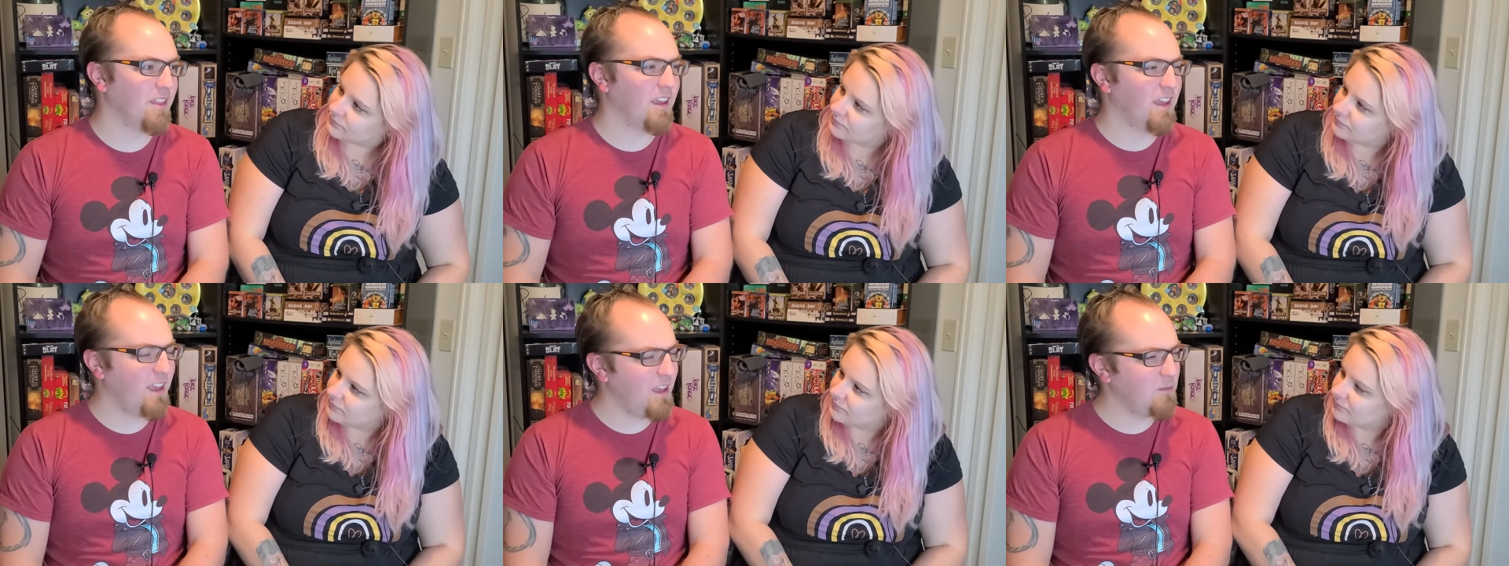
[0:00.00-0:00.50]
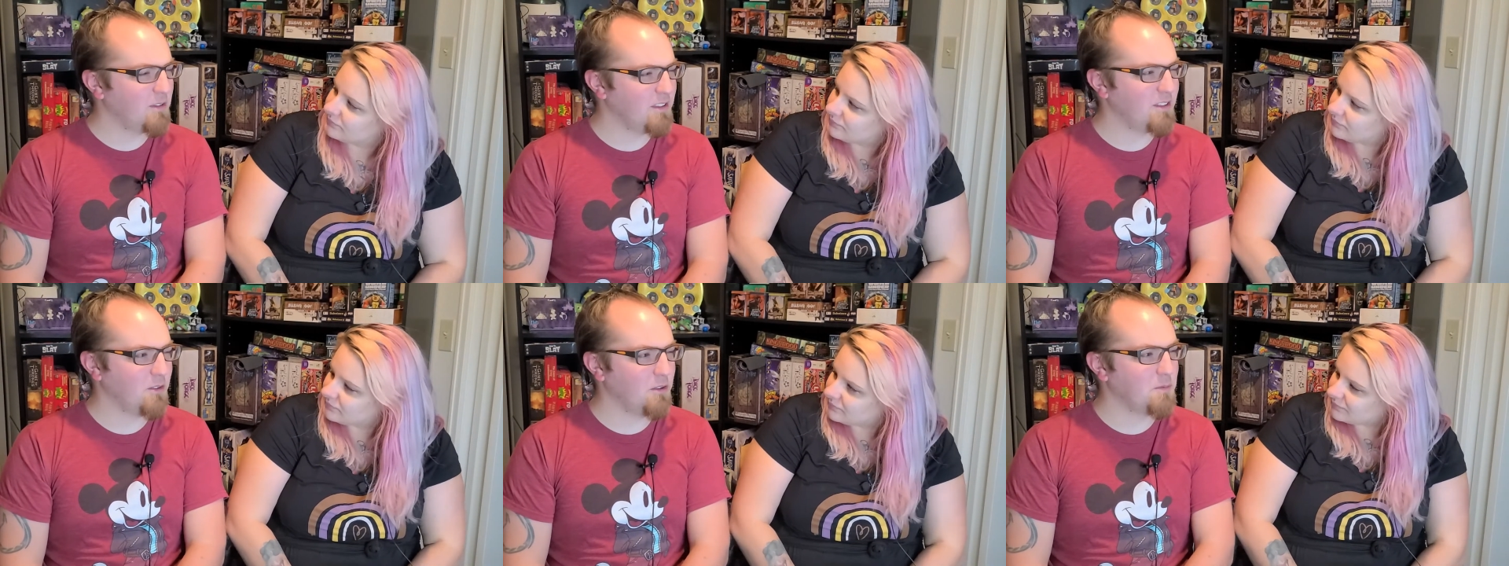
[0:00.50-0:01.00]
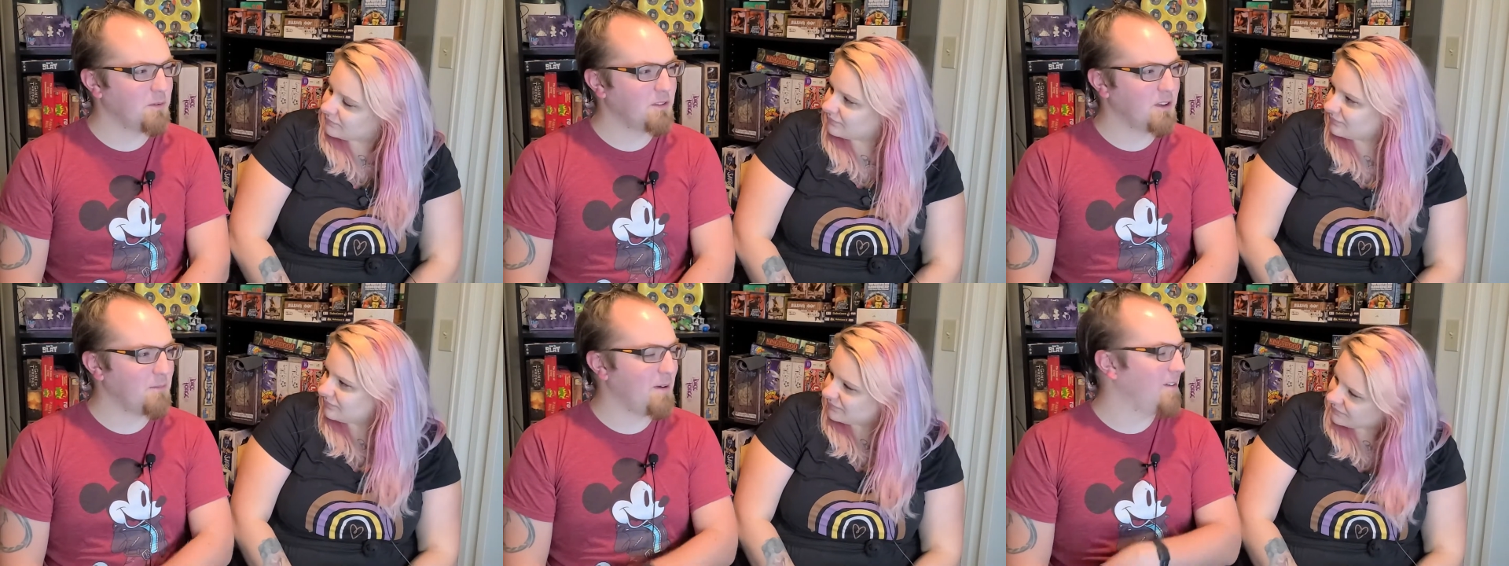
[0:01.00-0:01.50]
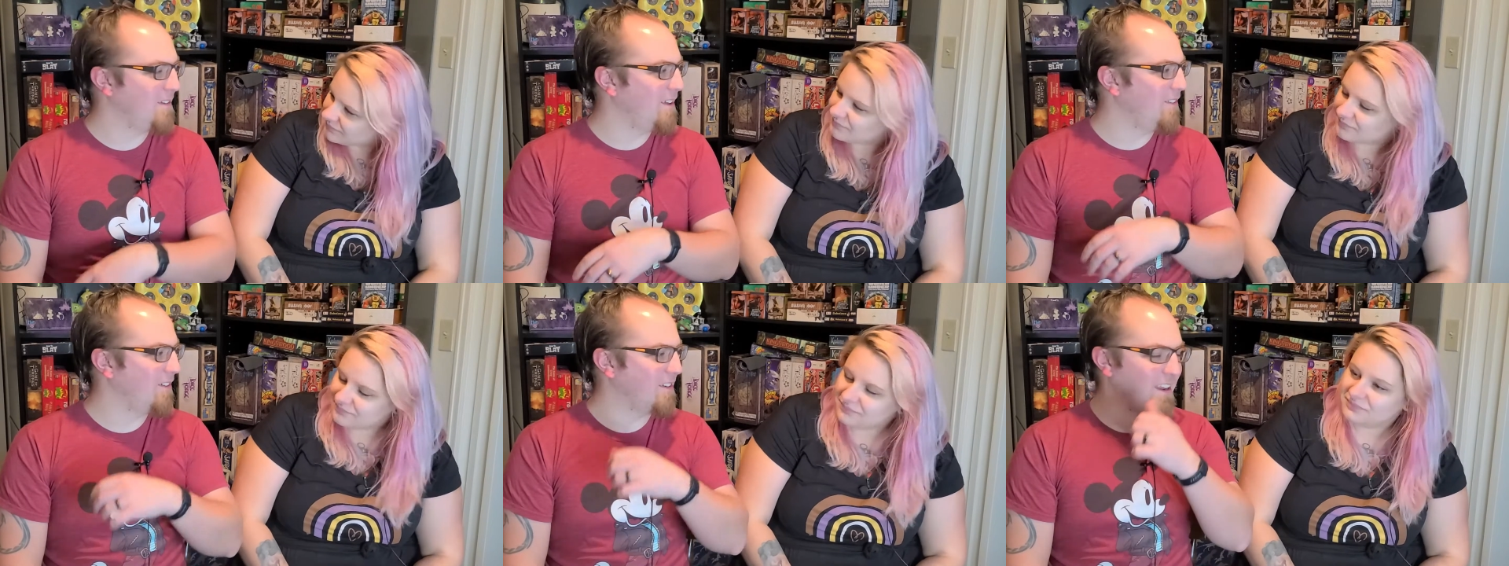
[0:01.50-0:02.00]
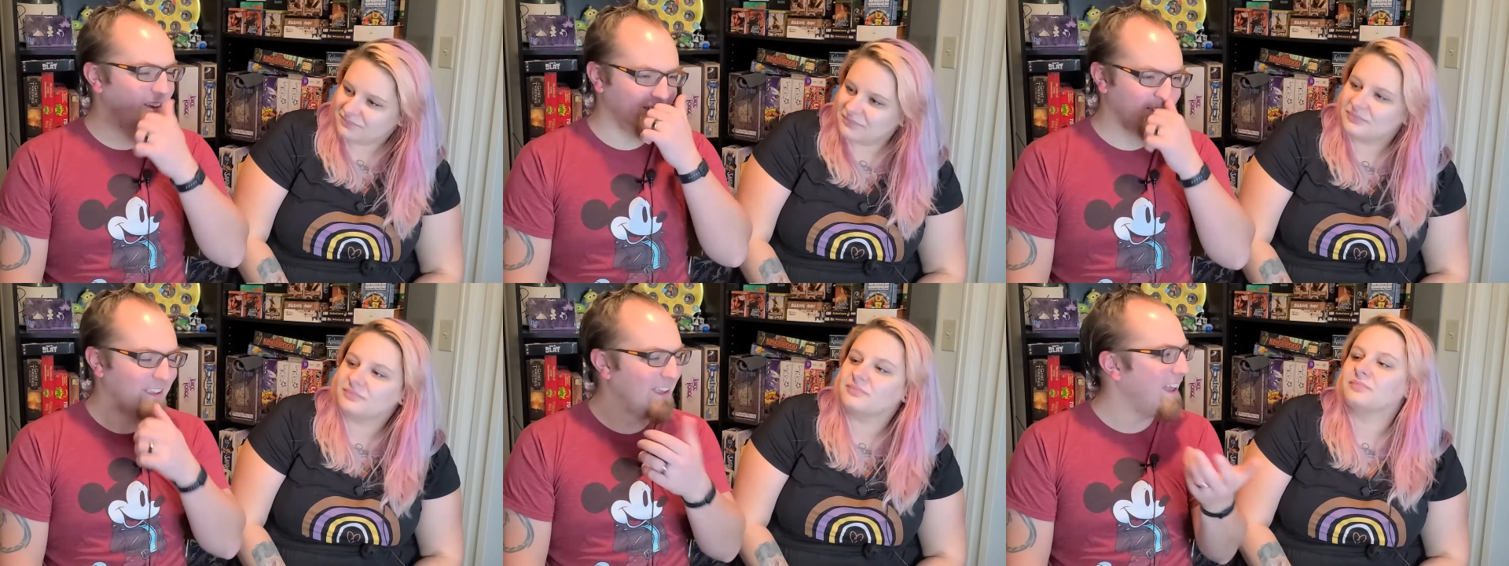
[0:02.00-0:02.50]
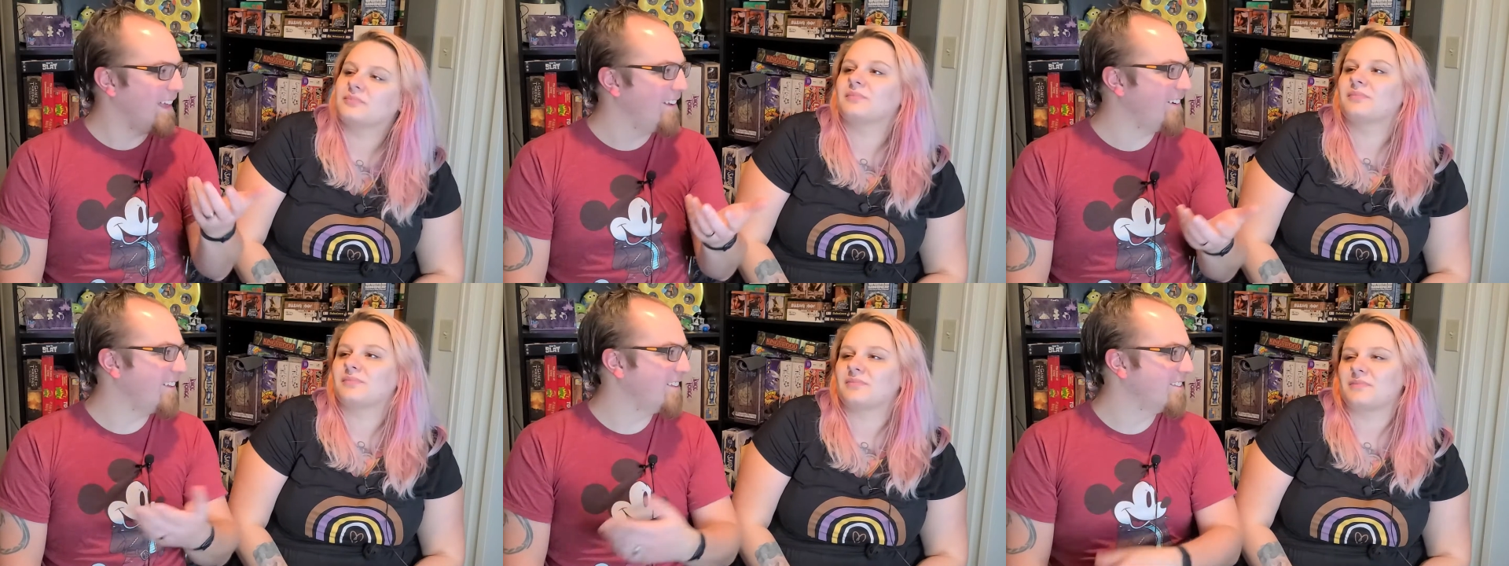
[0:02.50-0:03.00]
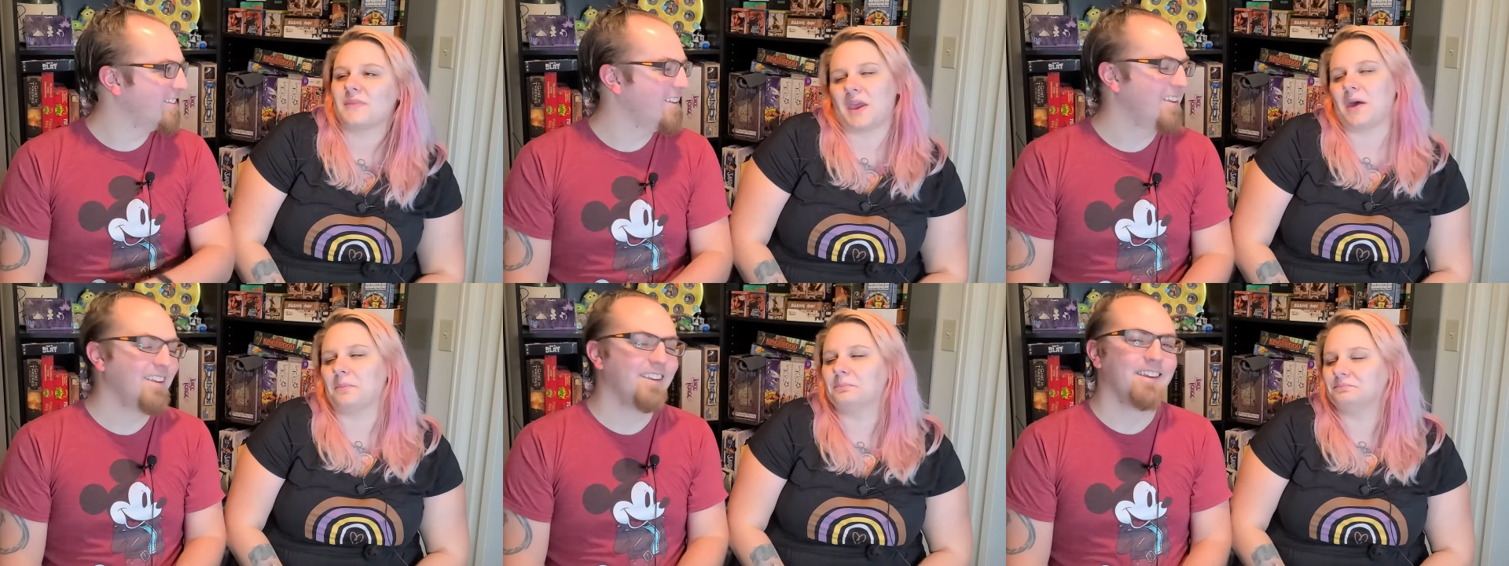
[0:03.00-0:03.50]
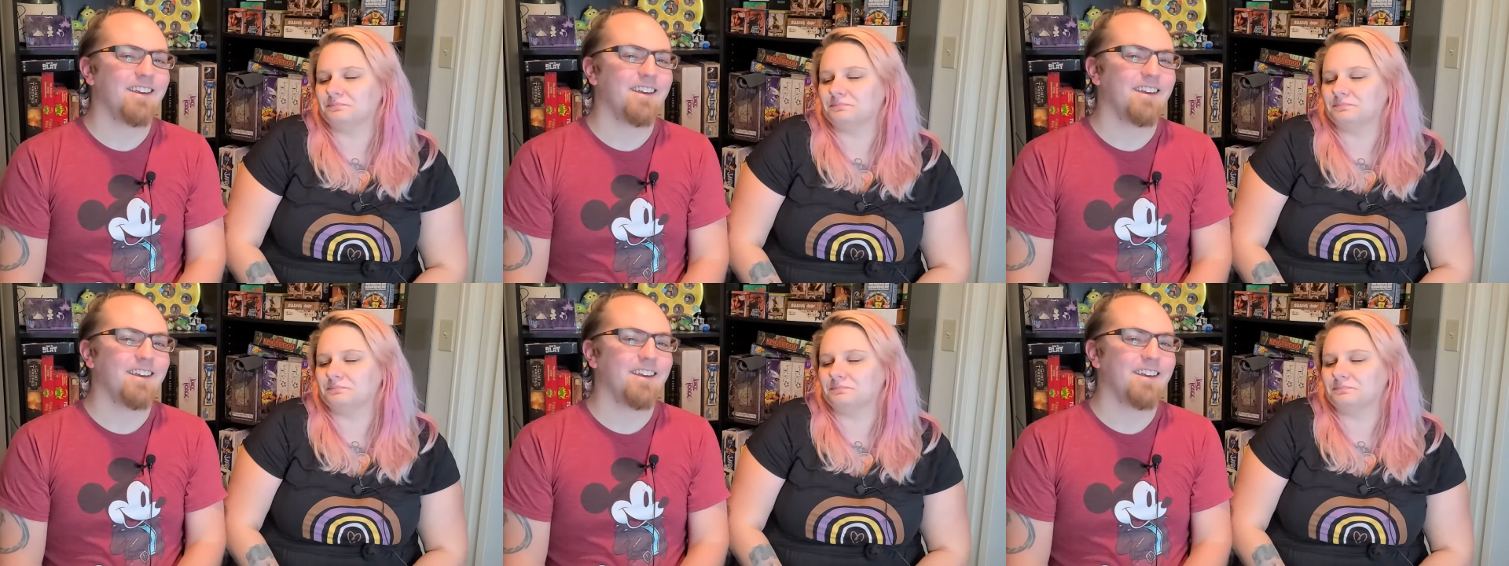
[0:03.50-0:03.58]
Speaker 1: like, hey, wasn't Soul supposed to come out? And I looked at it and I was like, yeah, there it is. Yeah.